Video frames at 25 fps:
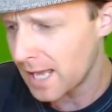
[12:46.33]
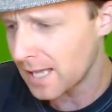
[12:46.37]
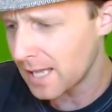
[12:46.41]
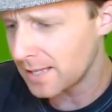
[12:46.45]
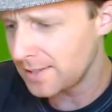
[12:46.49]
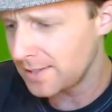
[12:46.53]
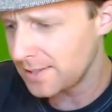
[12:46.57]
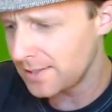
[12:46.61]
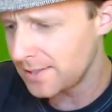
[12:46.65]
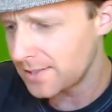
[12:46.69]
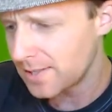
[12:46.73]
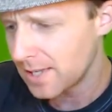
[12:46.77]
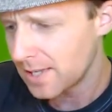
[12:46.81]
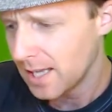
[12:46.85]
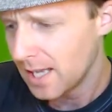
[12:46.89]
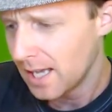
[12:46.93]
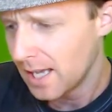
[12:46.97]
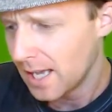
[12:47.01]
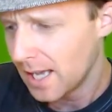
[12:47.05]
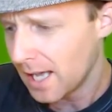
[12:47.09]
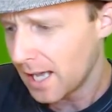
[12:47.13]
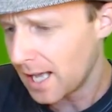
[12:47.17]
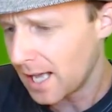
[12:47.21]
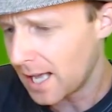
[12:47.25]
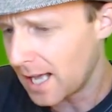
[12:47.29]
And
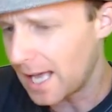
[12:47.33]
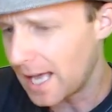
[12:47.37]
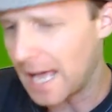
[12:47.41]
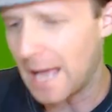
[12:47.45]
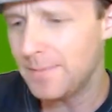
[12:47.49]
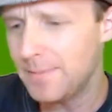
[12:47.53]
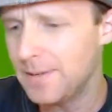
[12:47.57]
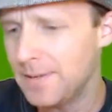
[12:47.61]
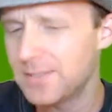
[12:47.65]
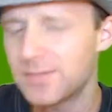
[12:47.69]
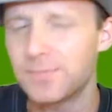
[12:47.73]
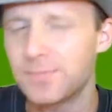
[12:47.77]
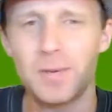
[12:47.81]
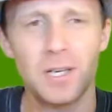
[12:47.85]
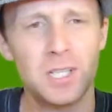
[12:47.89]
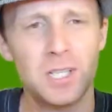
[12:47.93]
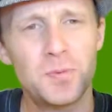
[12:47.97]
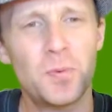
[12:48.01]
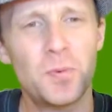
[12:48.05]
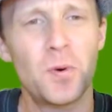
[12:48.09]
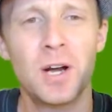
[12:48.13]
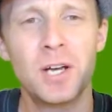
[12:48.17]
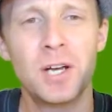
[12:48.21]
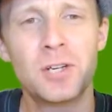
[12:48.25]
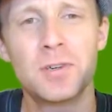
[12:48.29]
I'm just
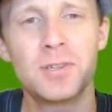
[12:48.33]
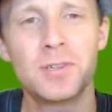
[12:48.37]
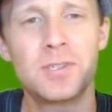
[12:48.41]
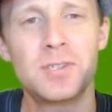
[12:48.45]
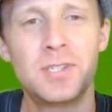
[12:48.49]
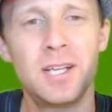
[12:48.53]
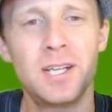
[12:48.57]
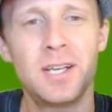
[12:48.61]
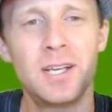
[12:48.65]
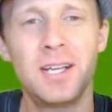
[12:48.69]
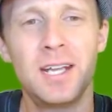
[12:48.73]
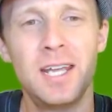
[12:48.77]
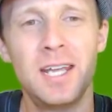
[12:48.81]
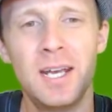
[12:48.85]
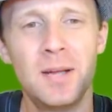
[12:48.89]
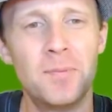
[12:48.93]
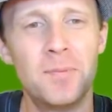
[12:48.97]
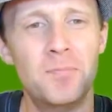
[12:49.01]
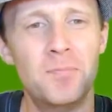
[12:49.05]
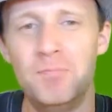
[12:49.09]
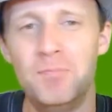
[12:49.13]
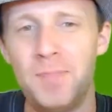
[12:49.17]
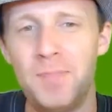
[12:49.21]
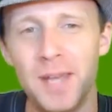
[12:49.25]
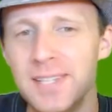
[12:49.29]
much more interested in,
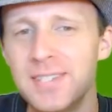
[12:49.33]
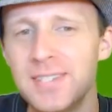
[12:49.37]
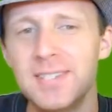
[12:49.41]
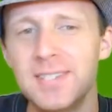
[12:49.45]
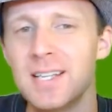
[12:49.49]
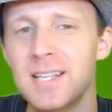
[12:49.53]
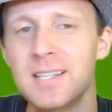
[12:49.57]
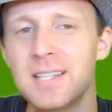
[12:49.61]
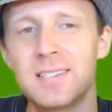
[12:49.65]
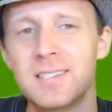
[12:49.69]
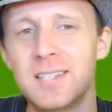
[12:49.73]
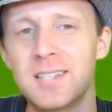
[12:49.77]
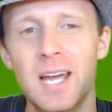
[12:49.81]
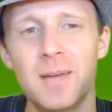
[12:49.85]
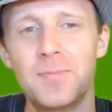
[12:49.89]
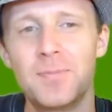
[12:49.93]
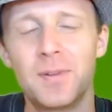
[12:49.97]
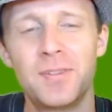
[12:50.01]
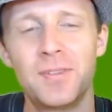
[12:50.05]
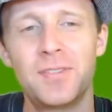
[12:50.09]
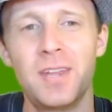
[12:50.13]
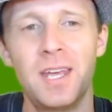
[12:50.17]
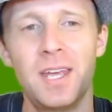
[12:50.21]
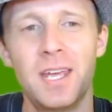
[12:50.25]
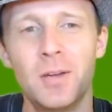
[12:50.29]
in a business
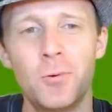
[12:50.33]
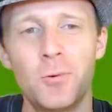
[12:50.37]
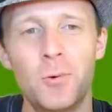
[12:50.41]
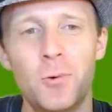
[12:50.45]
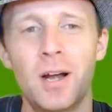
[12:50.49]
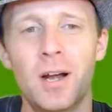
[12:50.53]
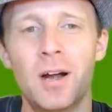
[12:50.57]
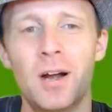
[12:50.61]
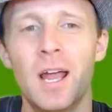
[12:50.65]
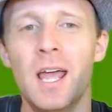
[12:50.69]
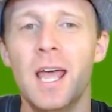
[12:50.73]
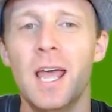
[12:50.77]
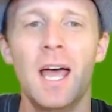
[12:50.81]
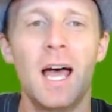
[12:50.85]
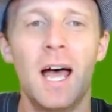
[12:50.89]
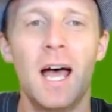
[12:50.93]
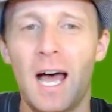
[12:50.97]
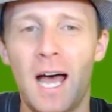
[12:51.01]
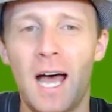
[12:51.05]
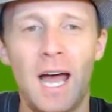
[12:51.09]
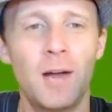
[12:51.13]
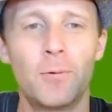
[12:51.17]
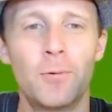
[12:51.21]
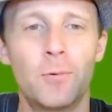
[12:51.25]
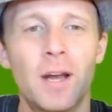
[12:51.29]
type of thing where
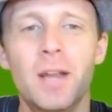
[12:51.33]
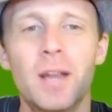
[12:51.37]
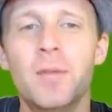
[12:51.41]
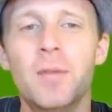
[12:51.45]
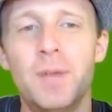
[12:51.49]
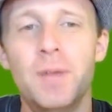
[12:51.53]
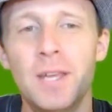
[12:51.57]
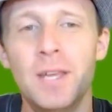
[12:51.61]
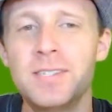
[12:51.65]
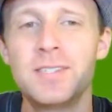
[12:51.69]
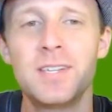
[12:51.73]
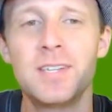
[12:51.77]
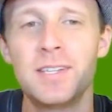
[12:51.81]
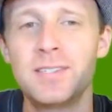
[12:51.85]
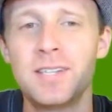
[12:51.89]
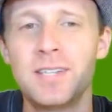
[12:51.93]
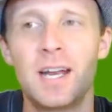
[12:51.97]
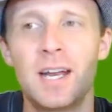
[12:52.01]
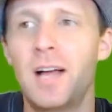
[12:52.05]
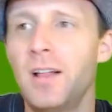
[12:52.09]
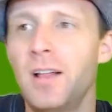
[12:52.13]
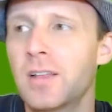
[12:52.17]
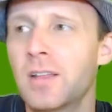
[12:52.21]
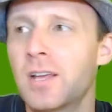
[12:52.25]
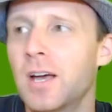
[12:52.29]
I run a
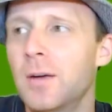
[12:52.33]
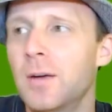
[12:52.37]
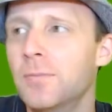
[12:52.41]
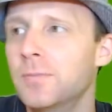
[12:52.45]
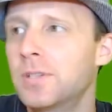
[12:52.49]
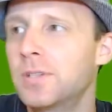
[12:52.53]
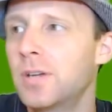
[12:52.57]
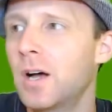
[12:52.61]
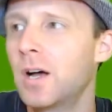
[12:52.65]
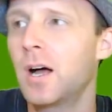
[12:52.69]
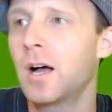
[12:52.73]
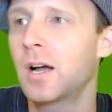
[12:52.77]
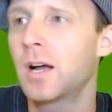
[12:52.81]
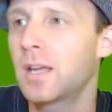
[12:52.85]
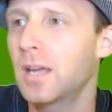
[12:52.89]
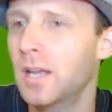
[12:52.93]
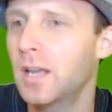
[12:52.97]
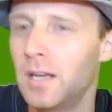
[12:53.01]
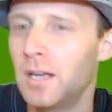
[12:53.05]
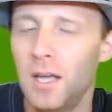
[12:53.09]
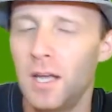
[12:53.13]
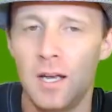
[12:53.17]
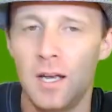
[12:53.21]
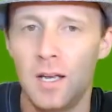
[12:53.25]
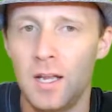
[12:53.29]
business and I'll come
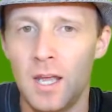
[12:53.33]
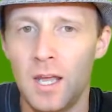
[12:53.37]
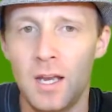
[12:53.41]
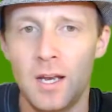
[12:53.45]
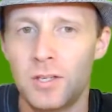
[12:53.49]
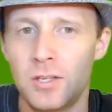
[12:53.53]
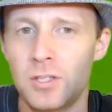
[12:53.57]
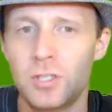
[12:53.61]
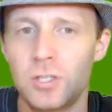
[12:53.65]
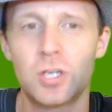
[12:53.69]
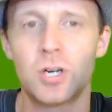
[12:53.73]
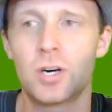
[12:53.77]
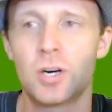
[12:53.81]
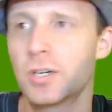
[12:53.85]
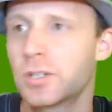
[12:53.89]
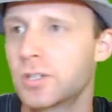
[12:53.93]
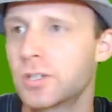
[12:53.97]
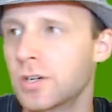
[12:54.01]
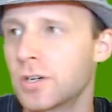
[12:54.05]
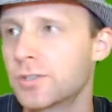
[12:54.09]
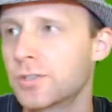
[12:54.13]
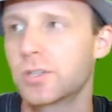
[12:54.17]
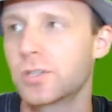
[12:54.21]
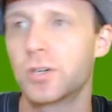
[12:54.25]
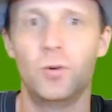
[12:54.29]
talk at, at, at a
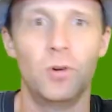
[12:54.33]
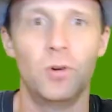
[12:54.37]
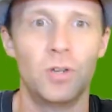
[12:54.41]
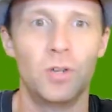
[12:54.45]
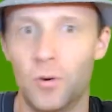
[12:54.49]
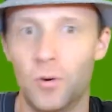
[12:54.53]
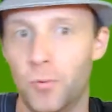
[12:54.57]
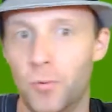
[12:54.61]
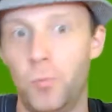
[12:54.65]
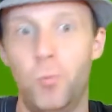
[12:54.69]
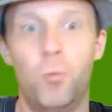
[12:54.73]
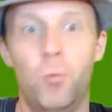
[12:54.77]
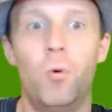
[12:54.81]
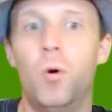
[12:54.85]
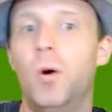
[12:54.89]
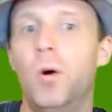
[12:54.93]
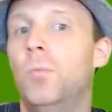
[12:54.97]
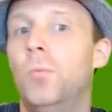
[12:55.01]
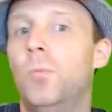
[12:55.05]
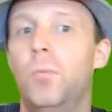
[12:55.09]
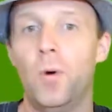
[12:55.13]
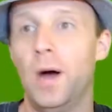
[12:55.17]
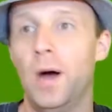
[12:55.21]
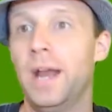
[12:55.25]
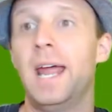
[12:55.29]
church or school or
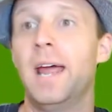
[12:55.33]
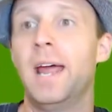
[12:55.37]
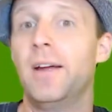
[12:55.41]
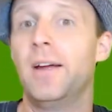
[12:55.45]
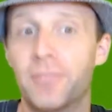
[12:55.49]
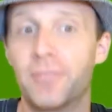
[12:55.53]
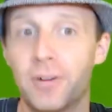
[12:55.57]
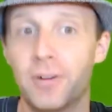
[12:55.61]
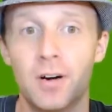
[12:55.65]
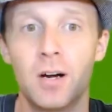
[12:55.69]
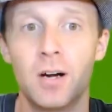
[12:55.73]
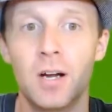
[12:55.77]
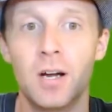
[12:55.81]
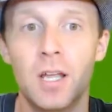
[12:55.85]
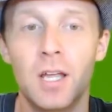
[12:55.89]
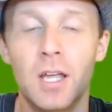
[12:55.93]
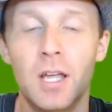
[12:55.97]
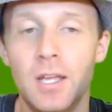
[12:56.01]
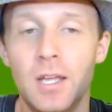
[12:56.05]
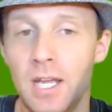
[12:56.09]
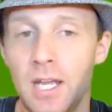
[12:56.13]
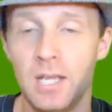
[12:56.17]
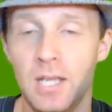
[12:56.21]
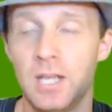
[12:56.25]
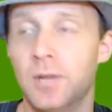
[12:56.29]
wh- whatever
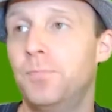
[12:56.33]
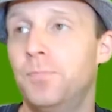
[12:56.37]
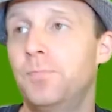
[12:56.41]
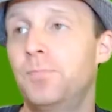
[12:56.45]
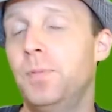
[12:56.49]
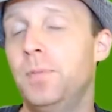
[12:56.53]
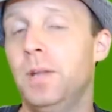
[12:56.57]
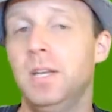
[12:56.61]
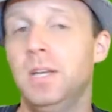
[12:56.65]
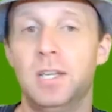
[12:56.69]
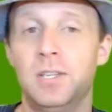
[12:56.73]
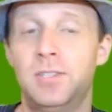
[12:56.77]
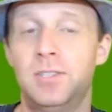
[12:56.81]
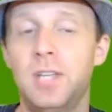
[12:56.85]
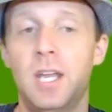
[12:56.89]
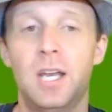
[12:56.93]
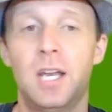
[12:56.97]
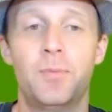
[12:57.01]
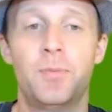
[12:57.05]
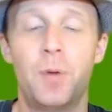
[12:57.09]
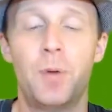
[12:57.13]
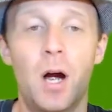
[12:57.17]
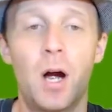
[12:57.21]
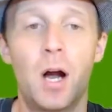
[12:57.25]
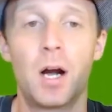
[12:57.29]
in the in the
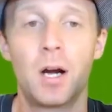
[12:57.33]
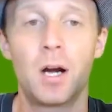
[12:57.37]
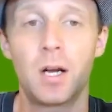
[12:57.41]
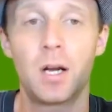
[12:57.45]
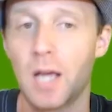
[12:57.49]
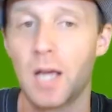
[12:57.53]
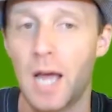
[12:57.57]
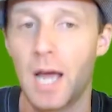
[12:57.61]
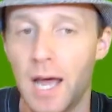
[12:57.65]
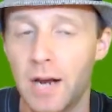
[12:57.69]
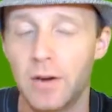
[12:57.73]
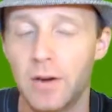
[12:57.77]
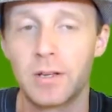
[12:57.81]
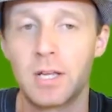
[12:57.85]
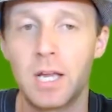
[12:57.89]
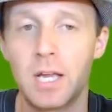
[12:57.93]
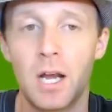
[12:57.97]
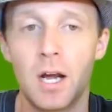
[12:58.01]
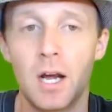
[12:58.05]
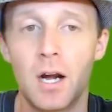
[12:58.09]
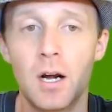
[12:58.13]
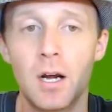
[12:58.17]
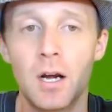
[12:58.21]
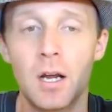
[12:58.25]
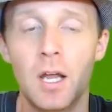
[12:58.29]
city park. I don't
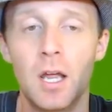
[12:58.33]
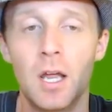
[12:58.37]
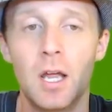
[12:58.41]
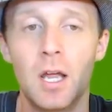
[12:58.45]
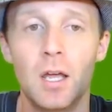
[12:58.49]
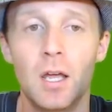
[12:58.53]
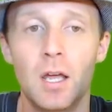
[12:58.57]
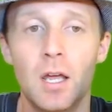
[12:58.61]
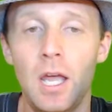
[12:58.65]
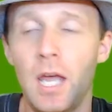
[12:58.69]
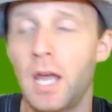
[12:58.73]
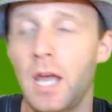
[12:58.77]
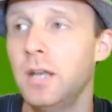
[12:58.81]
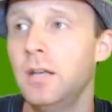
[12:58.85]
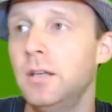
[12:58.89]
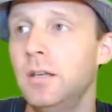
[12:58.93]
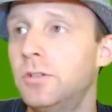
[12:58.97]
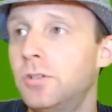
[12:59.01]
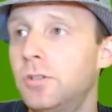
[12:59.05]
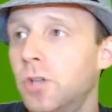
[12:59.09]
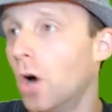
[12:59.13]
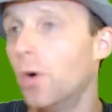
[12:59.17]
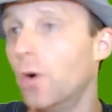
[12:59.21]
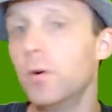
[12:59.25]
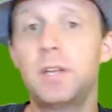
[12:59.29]
care,
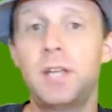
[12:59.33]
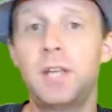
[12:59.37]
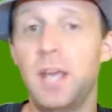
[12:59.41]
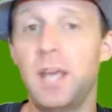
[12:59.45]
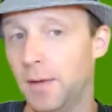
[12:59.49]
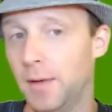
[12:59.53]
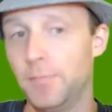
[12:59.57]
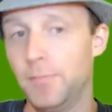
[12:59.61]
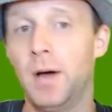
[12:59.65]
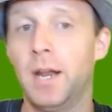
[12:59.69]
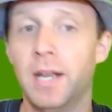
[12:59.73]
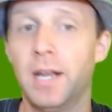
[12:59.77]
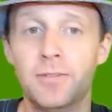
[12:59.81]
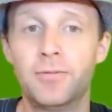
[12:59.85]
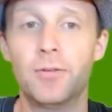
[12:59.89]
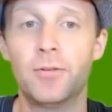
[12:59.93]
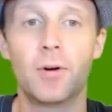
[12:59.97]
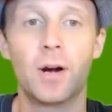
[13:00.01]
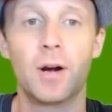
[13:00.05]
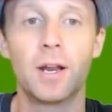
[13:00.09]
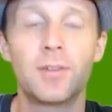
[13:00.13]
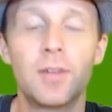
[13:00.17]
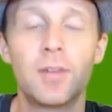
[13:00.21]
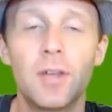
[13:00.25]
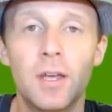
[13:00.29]
and don't get money
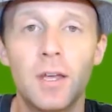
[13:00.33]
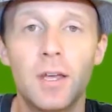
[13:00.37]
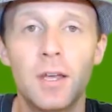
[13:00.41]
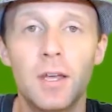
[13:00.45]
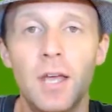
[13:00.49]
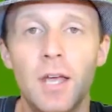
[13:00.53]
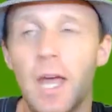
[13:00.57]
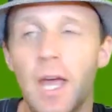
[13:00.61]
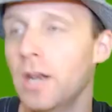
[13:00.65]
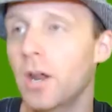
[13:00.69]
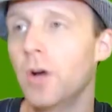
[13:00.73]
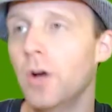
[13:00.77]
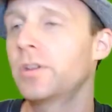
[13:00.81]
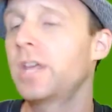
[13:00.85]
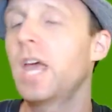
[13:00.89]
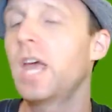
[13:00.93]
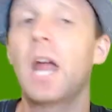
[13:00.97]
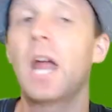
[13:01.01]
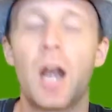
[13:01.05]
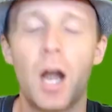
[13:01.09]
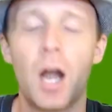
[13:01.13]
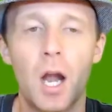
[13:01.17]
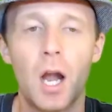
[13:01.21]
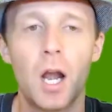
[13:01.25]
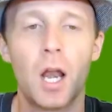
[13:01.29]
for it, and don't
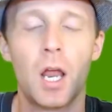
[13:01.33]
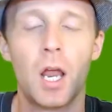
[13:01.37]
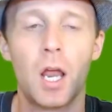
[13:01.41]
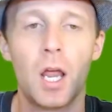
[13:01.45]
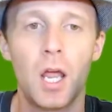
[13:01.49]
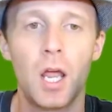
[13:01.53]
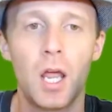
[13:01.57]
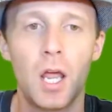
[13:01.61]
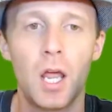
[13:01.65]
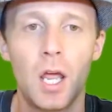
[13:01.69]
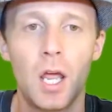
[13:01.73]
care.